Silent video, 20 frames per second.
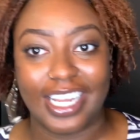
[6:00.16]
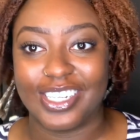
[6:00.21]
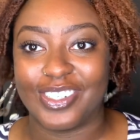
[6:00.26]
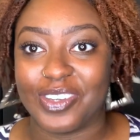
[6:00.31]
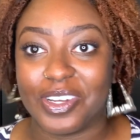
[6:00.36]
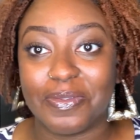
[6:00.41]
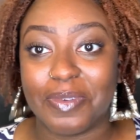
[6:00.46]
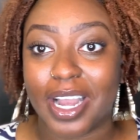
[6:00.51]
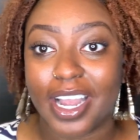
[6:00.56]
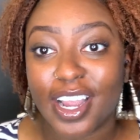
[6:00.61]
and
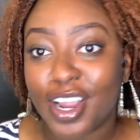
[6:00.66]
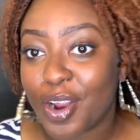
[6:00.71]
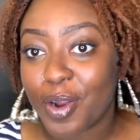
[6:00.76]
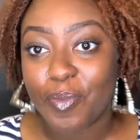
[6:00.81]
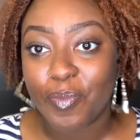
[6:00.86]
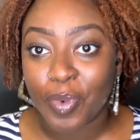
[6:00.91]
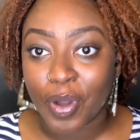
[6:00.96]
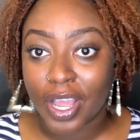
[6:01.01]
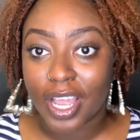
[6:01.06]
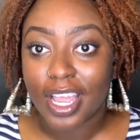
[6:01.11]
swing my hair,
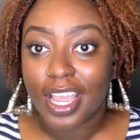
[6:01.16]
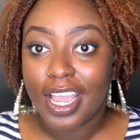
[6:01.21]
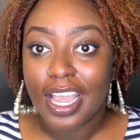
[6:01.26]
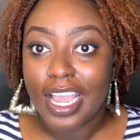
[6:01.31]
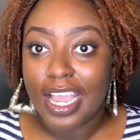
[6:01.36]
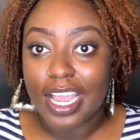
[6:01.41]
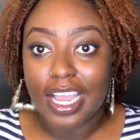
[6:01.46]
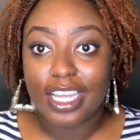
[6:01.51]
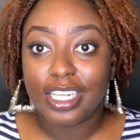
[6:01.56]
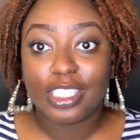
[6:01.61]
but
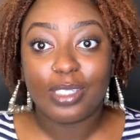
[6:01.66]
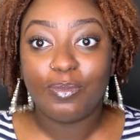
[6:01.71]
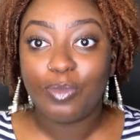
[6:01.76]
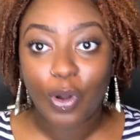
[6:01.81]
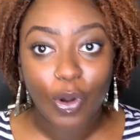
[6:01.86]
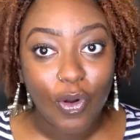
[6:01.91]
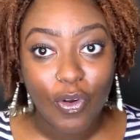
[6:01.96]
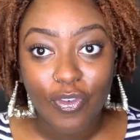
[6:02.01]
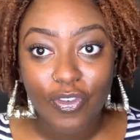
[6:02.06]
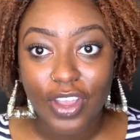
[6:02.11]
it's
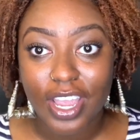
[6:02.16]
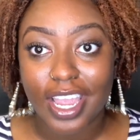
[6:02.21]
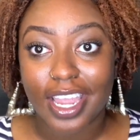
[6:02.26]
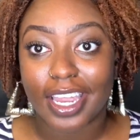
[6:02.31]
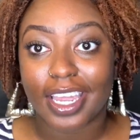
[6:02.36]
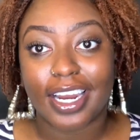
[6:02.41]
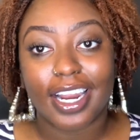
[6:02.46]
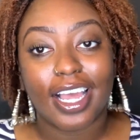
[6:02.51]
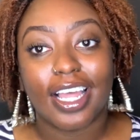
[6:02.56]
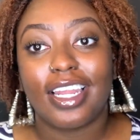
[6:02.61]

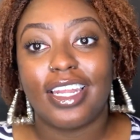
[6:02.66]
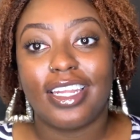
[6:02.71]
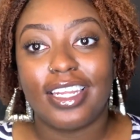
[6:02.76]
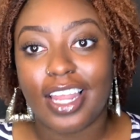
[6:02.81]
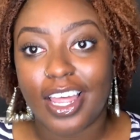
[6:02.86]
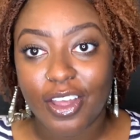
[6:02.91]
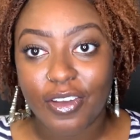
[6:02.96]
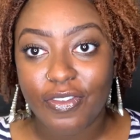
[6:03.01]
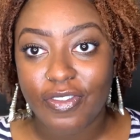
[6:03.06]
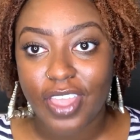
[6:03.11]
moving, and I
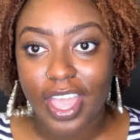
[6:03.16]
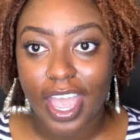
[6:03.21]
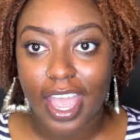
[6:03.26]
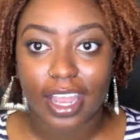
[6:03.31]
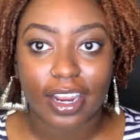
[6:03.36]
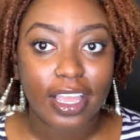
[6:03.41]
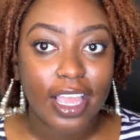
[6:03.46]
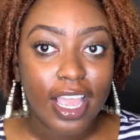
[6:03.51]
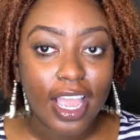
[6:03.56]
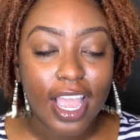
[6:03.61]
love
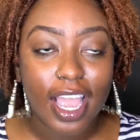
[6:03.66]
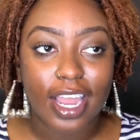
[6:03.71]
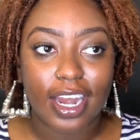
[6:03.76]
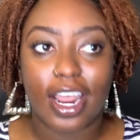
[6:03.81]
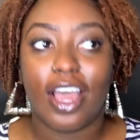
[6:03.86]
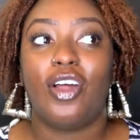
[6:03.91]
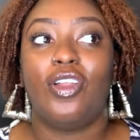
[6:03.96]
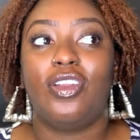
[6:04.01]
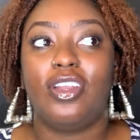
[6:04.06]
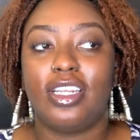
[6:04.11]
that. And
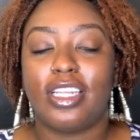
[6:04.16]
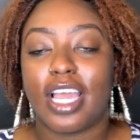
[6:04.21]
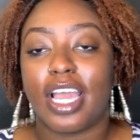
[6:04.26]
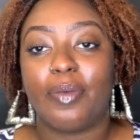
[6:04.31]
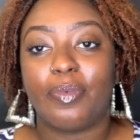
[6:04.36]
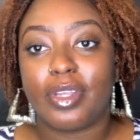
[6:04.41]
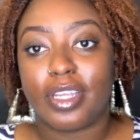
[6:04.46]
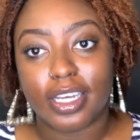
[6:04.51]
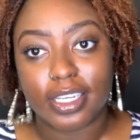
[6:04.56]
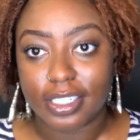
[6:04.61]
not only
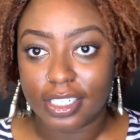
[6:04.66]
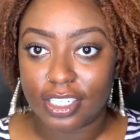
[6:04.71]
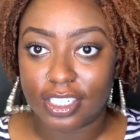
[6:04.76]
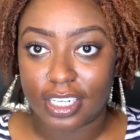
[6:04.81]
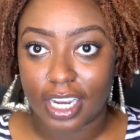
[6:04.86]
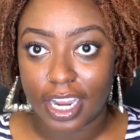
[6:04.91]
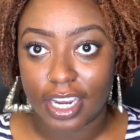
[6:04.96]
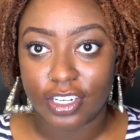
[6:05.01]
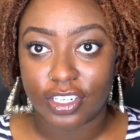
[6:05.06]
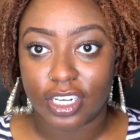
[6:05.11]
that, because
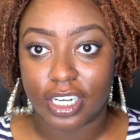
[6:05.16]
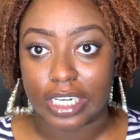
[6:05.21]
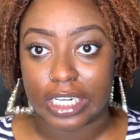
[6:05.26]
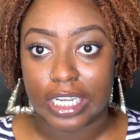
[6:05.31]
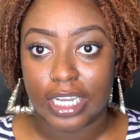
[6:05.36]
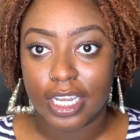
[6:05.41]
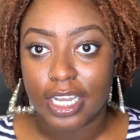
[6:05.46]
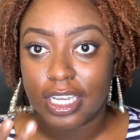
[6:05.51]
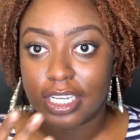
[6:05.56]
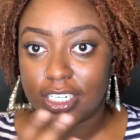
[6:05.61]
it's changing
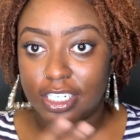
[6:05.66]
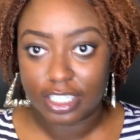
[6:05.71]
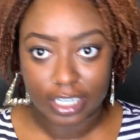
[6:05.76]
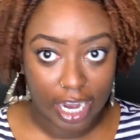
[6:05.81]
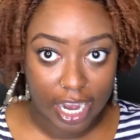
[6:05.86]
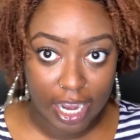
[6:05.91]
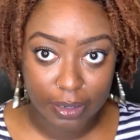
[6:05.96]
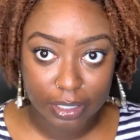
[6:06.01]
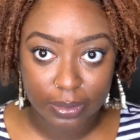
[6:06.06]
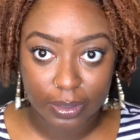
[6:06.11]

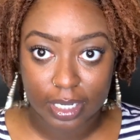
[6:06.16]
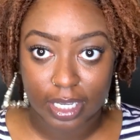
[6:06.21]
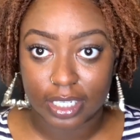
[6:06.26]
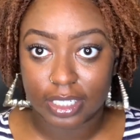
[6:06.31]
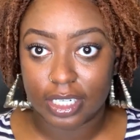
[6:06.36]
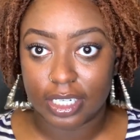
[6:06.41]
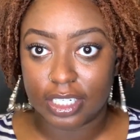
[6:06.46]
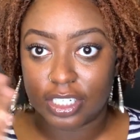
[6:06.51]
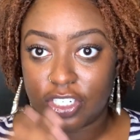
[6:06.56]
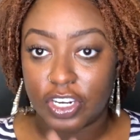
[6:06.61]
shapes,
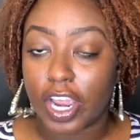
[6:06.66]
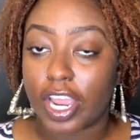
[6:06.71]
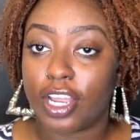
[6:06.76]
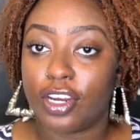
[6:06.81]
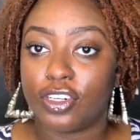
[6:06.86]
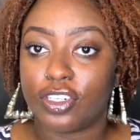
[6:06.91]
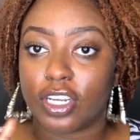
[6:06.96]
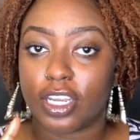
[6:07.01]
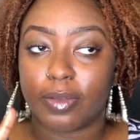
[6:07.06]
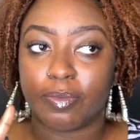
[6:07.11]
because it's
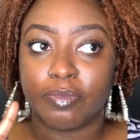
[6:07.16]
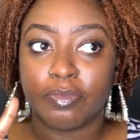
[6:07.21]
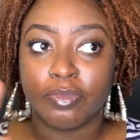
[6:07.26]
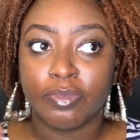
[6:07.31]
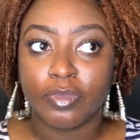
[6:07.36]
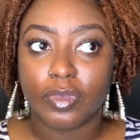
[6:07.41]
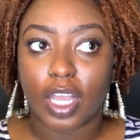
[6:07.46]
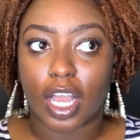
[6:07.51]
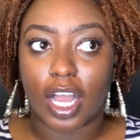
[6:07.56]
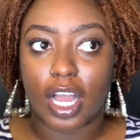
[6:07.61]
changing
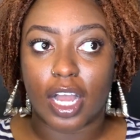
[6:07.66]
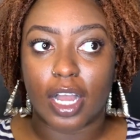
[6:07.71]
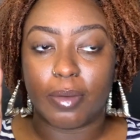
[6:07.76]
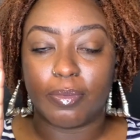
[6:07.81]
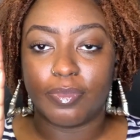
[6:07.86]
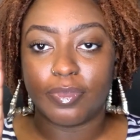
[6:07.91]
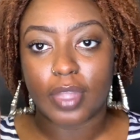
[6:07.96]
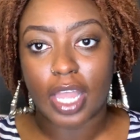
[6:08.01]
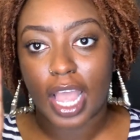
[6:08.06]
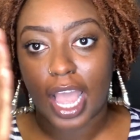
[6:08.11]

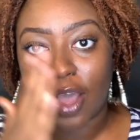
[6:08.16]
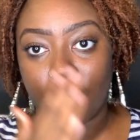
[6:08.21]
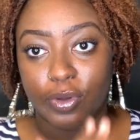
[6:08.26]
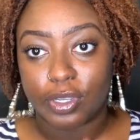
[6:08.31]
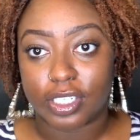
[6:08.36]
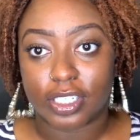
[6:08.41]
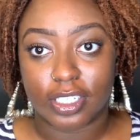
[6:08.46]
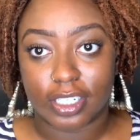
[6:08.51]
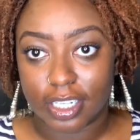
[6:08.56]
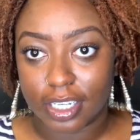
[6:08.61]
how
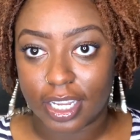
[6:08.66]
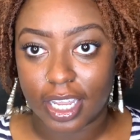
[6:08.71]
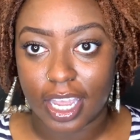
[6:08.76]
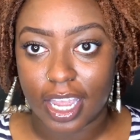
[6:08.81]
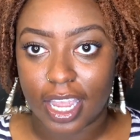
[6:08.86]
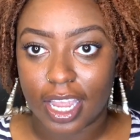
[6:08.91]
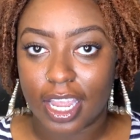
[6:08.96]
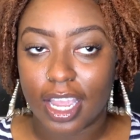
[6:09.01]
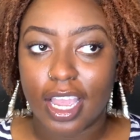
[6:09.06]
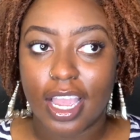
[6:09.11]
it's
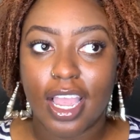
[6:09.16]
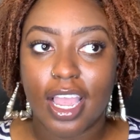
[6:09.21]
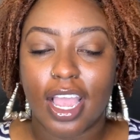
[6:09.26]
looking,